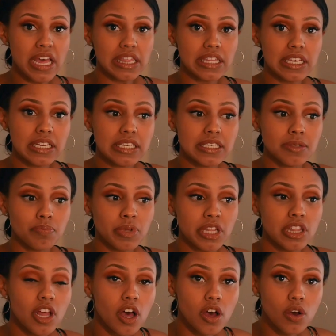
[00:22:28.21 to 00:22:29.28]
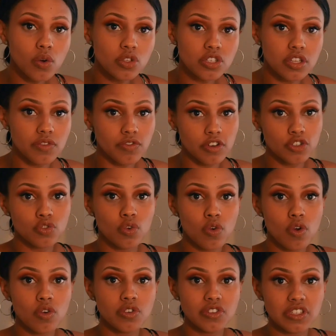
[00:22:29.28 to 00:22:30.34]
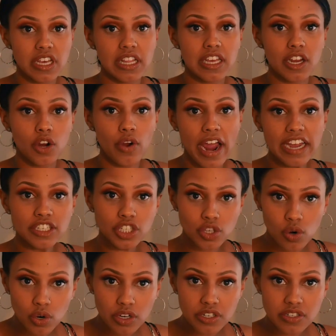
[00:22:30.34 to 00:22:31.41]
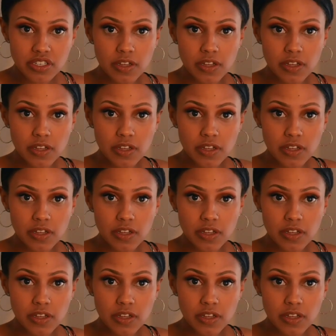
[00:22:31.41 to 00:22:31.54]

links below to the virtual wholesaling crash course.